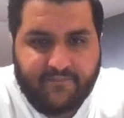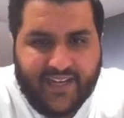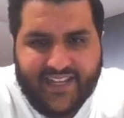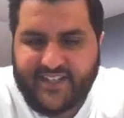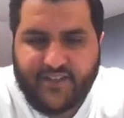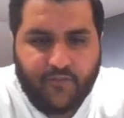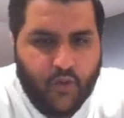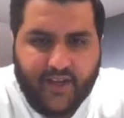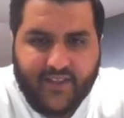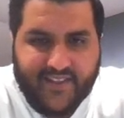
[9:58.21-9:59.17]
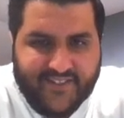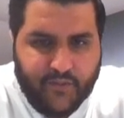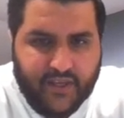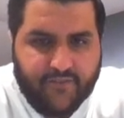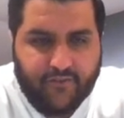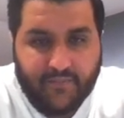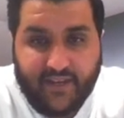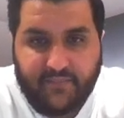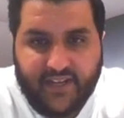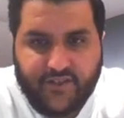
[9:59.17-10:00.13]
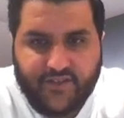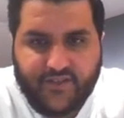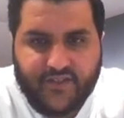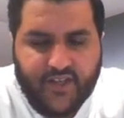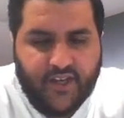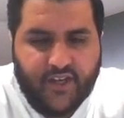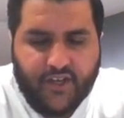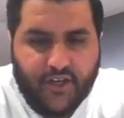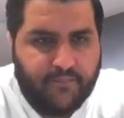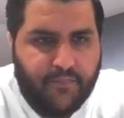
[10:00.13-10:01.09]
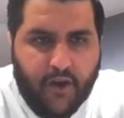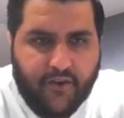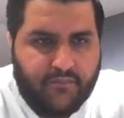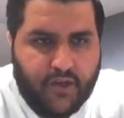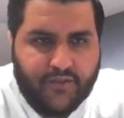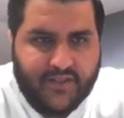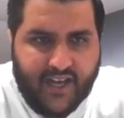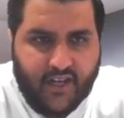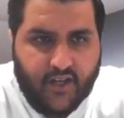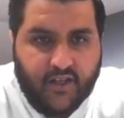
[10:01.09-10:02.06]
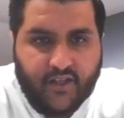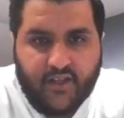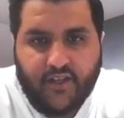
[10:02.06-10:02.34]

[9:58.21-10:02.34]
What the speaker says: clearly didn't work this week for many managers. You know, barring Mo Salah,